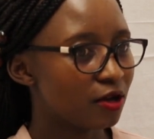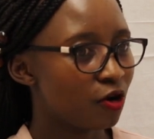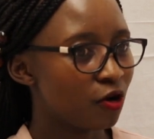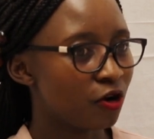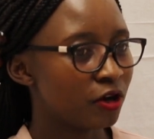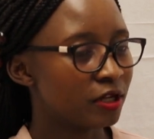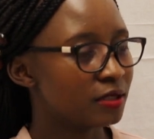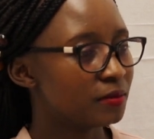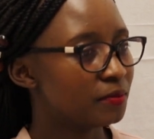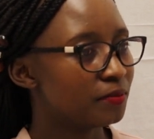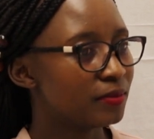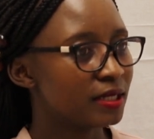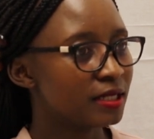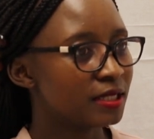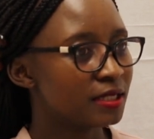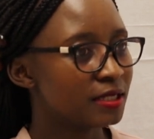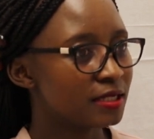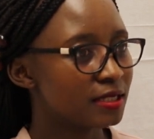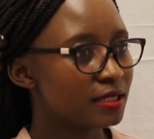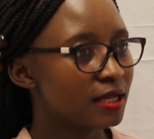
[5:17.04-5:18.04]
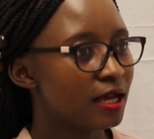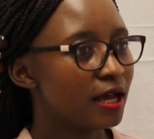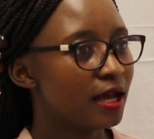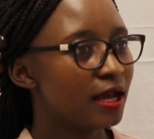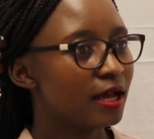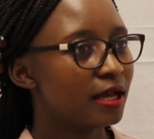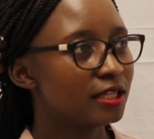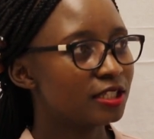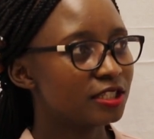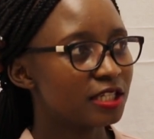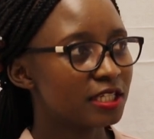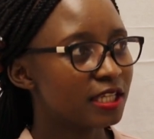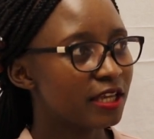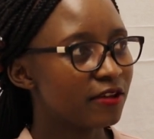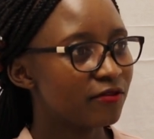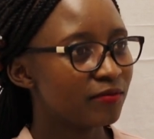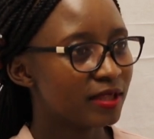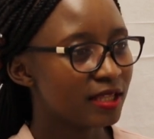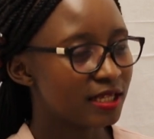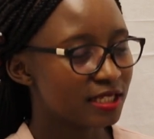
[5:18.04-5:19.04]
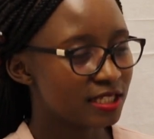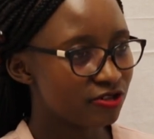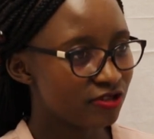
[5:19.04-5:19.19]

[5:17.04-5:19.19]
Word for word: god please just give me the